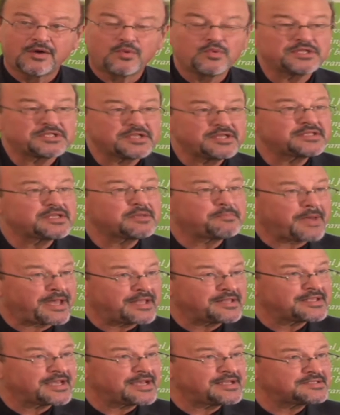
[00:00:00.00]
With
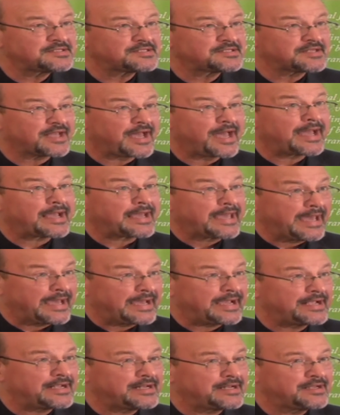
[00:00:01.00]
independence,
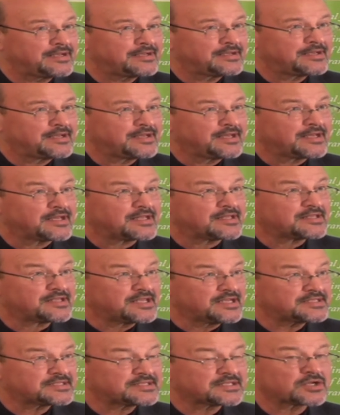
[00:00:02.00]
again,
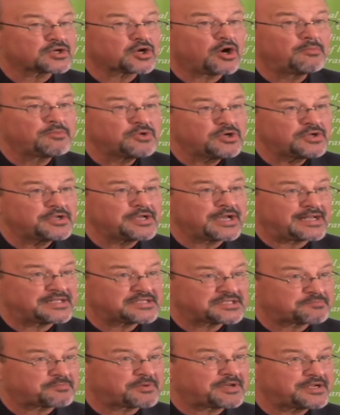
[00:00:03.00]
this communal
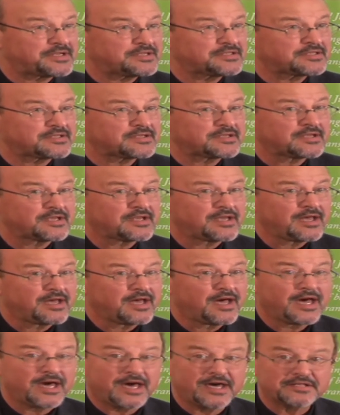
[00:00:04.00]
spirit
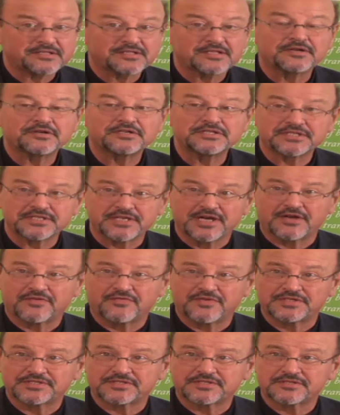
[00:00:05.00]
had
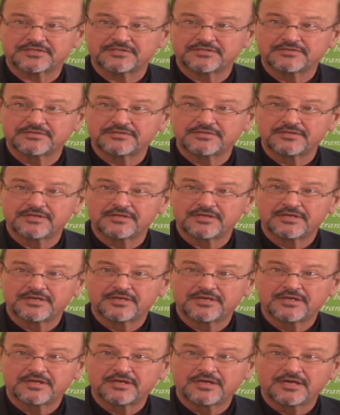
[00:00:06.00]
resurfaced.
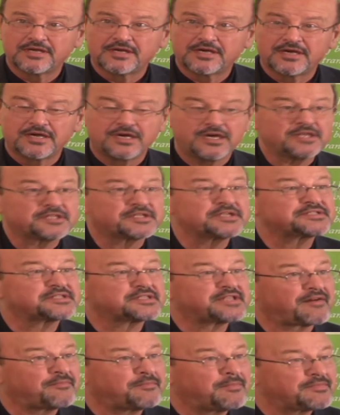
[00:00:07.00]
It
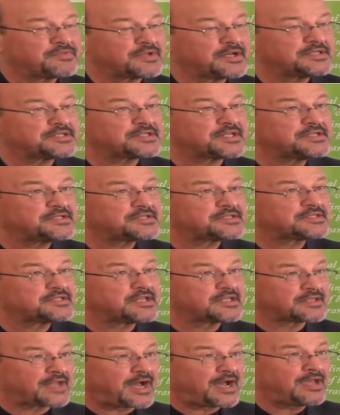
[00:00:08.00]
is
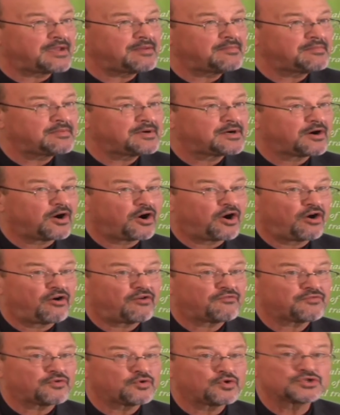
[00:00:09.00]
the time
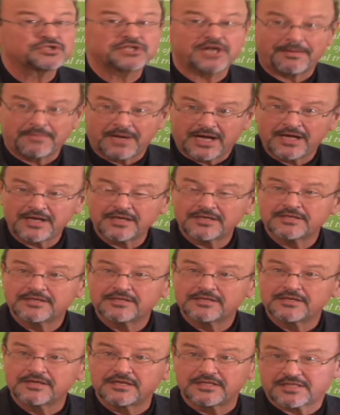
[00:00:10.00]
of Ujamaa
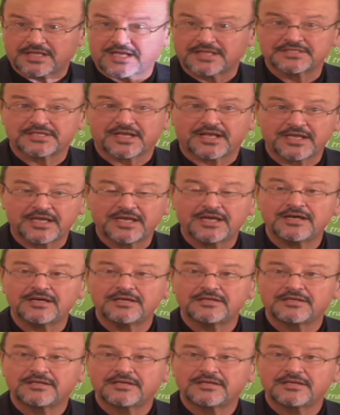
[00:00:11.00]
in Tanzania.